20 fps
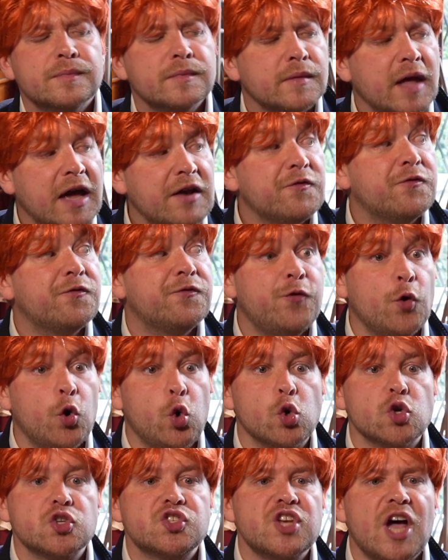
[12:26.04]
And
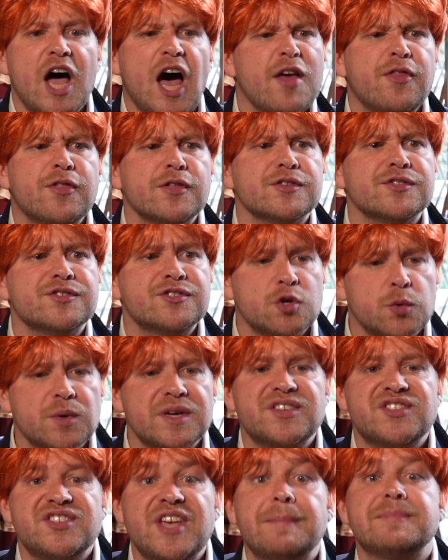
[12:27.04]
force others to
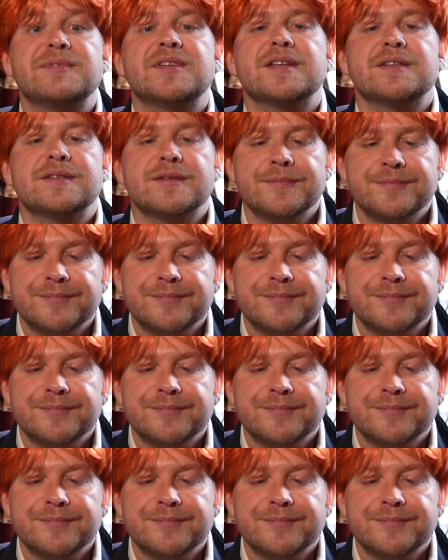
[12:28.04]
accept it.